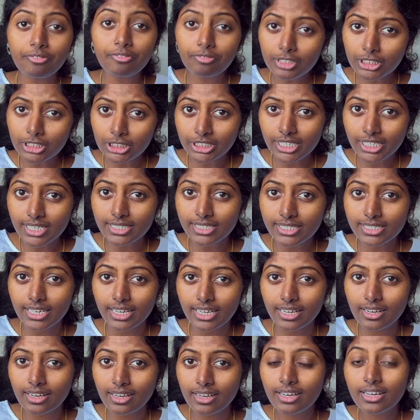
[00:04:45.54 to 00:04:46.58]
the
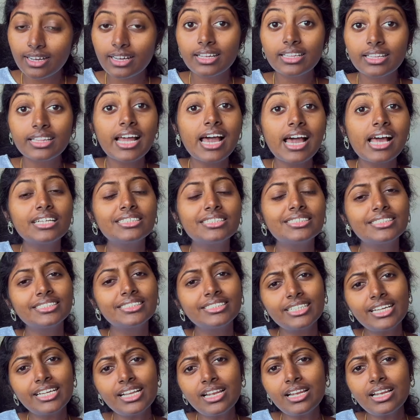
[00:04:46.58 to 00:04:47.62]
efficiency, there is
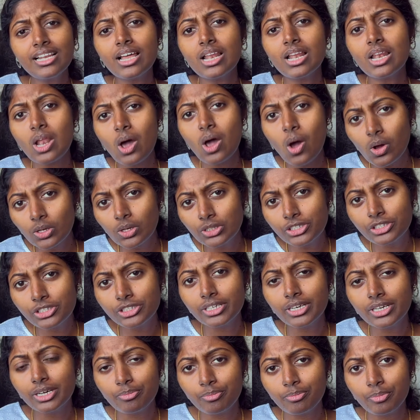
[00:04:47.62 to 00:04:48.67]
still a lot
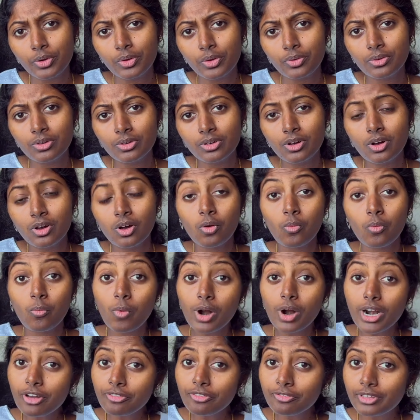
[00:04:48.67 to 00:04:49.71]
to improve. One
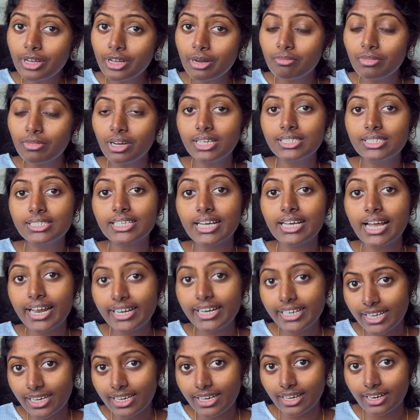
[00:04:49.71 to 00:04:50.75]
of them is
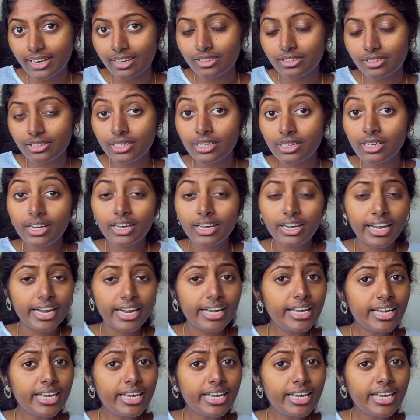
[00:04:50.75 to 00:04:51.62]
eddy currents. Eddy